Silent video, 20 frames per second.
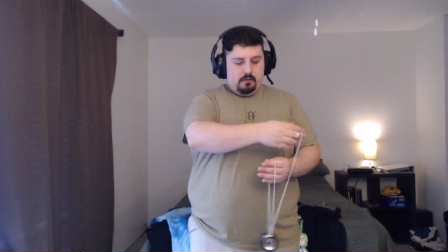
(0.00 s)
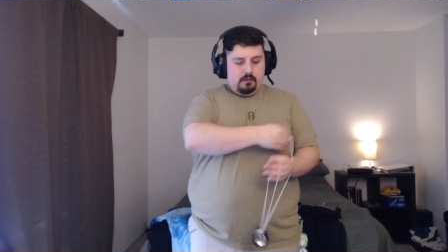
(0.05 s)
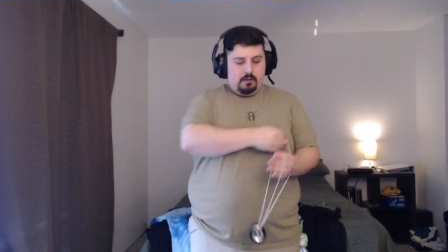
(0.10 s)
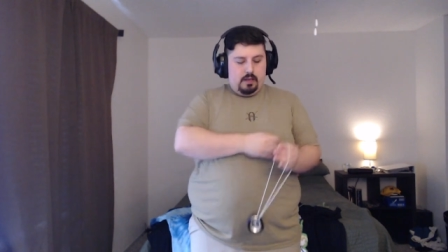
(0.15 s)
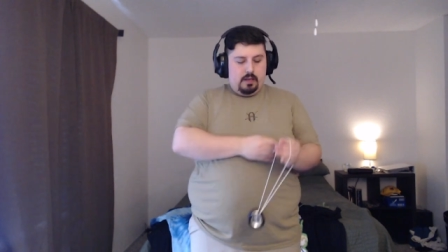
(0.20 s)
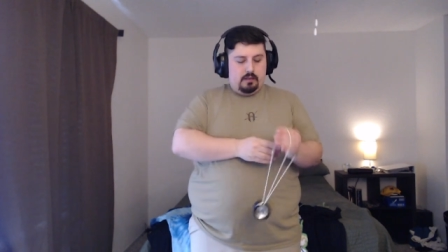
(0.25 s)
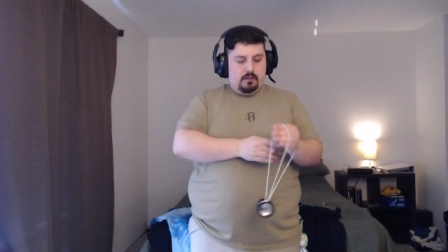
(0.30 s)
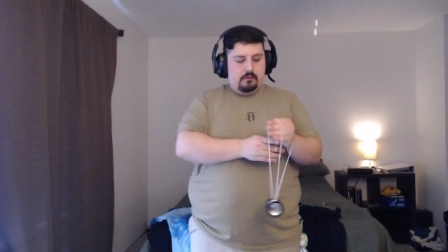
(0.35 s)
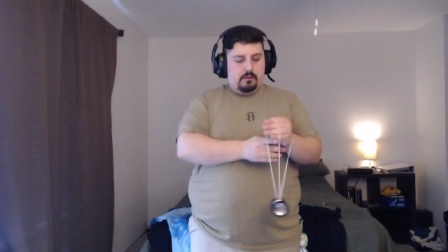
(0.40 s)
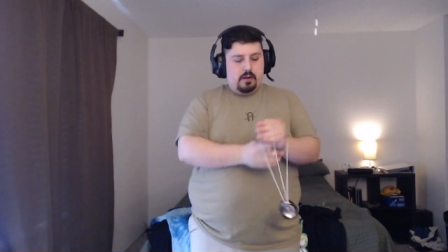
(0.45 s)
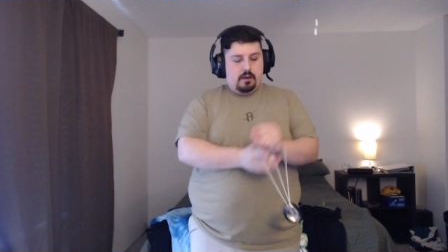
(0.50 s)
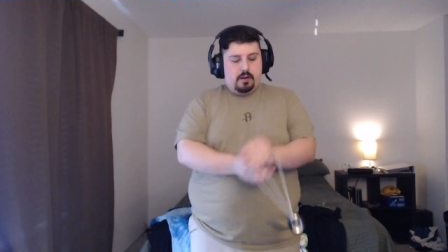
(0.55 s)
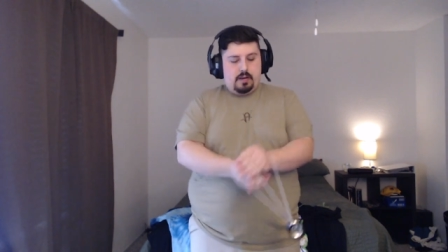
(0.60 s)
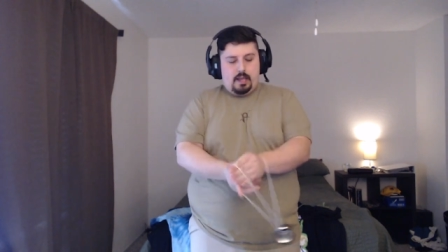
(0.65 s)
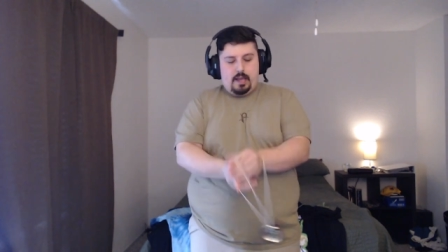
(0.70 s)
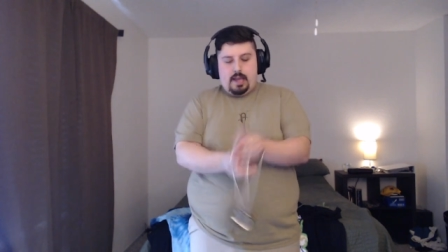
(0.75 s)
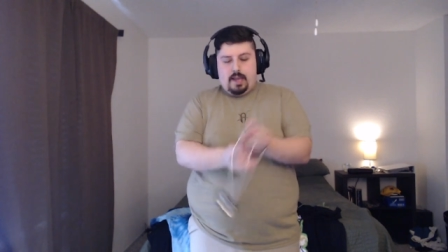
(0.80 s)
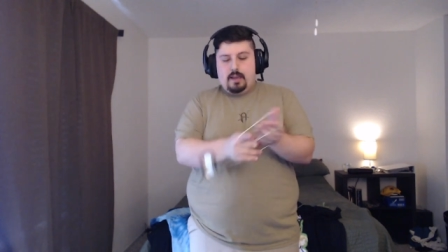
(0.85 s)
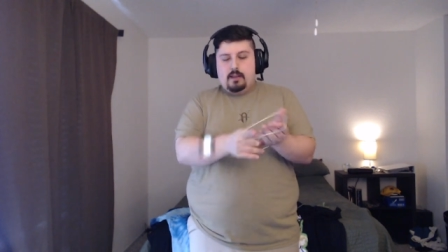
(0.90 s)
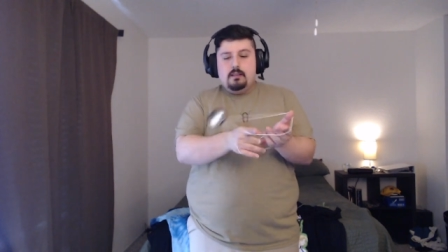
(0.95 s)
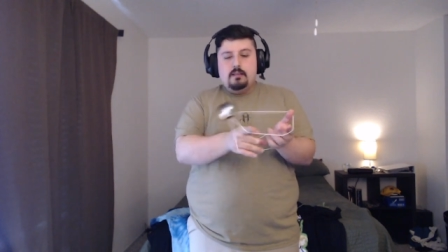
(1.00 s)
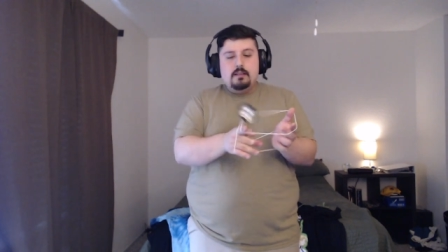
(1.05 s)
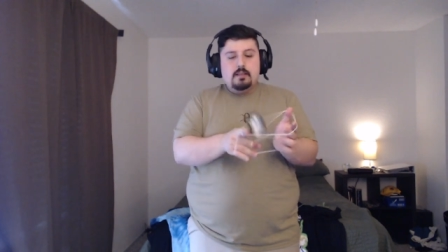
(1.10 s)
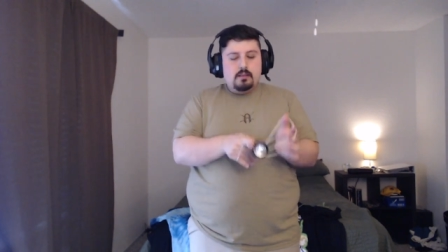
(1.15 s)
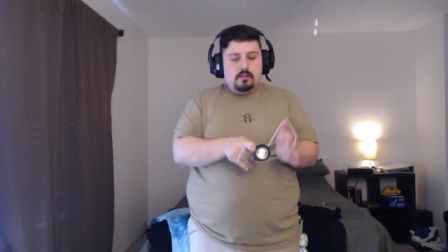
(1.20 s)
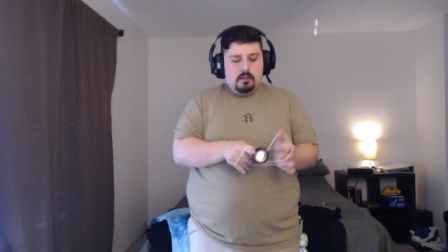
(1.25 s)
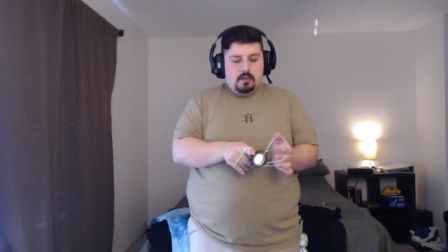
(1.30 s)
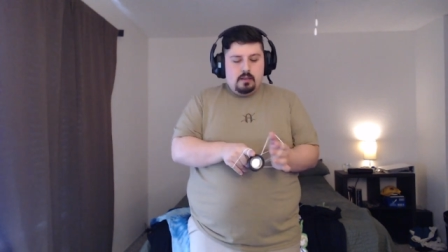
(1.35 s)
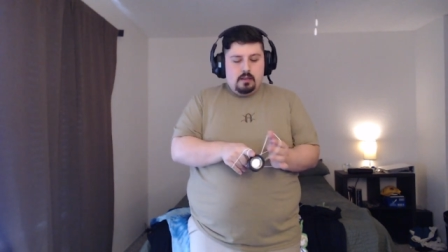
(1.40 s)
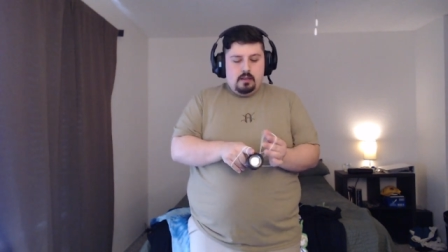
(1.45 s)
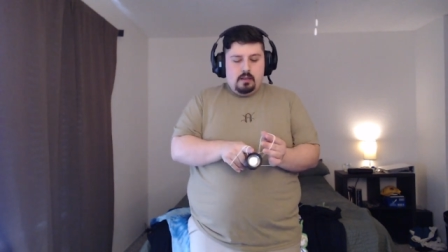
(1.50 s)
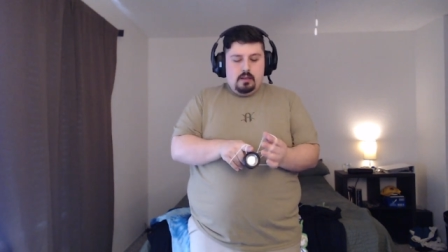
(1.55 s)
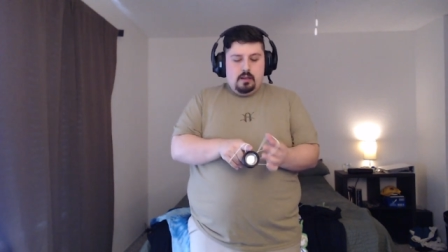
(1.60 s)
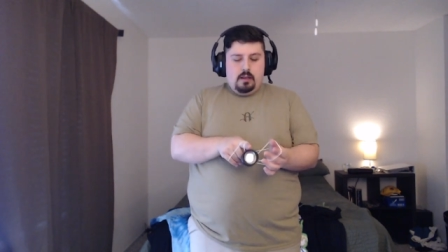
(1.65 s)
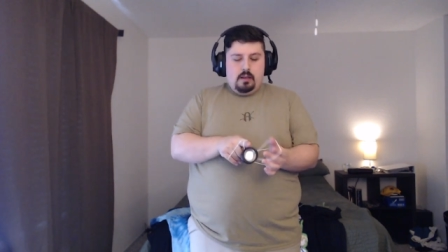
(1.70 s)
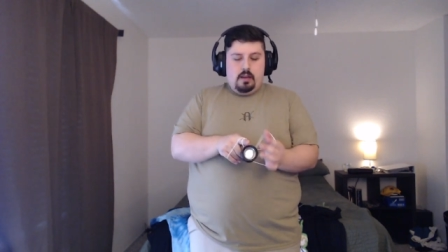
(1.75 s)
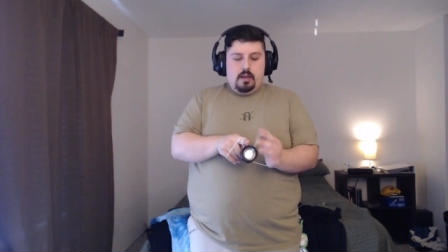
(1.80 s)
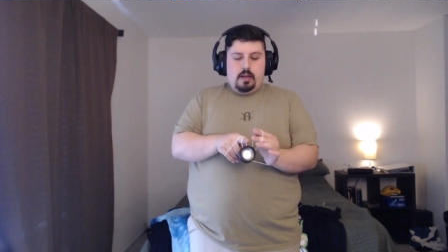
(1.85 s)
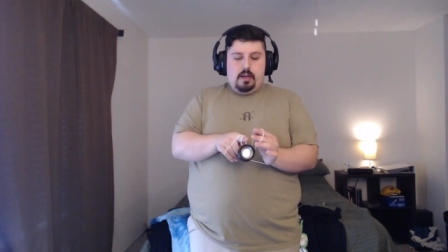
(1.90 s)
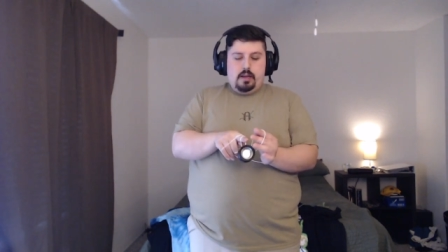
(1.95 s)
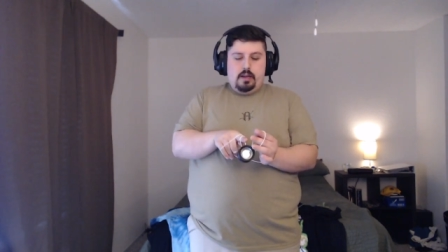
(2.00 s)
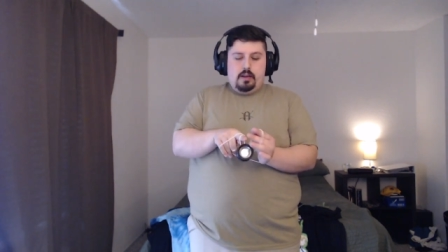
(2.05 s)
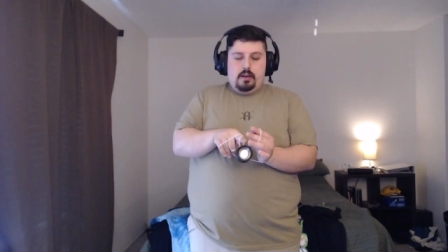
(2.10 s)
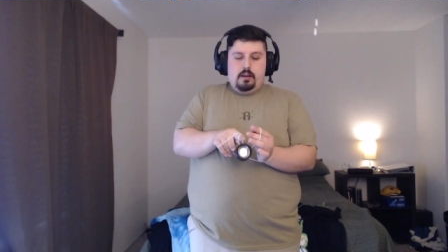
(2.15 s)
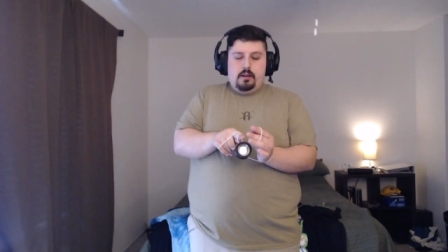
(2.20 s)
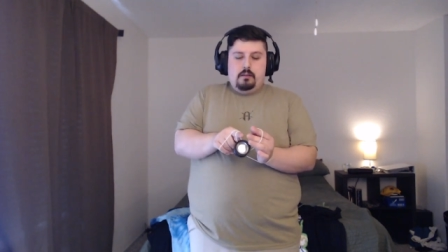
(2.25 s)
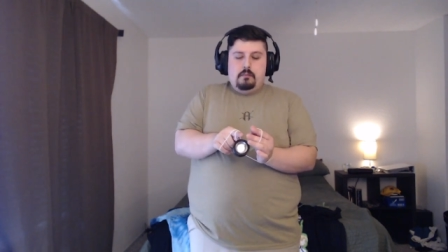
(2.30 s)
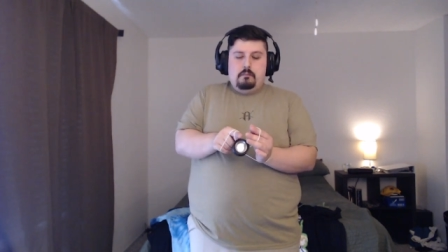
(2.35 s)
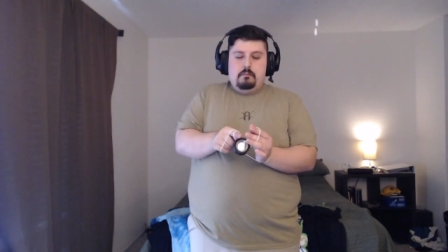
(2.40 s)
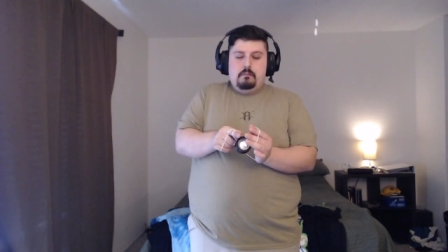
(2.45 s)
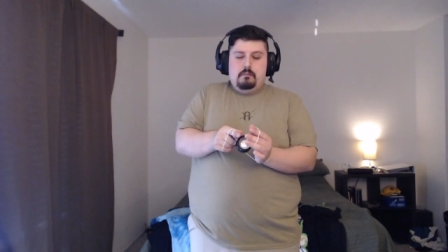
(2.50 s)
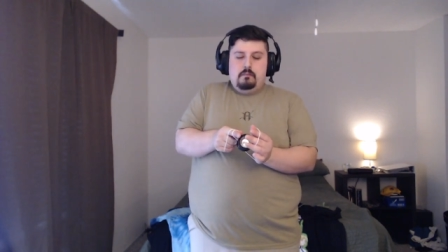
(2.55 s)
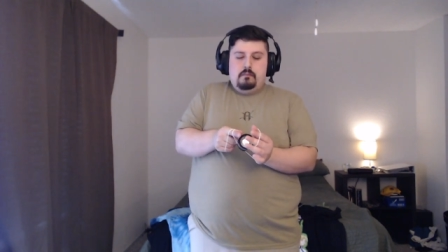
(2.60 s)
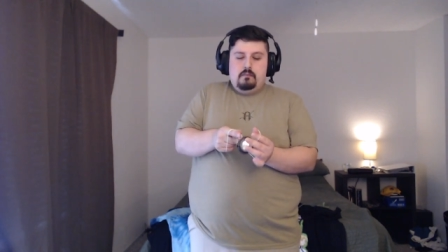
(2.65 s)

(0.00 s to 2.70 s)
at the very end, um,